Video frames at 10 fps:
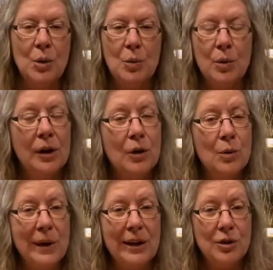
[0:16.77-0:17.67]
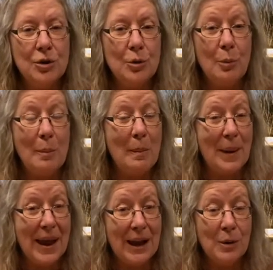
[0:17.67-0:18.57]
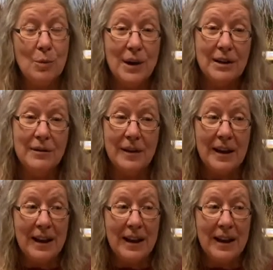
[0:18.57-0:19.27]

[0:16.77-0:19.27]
we're going to make one of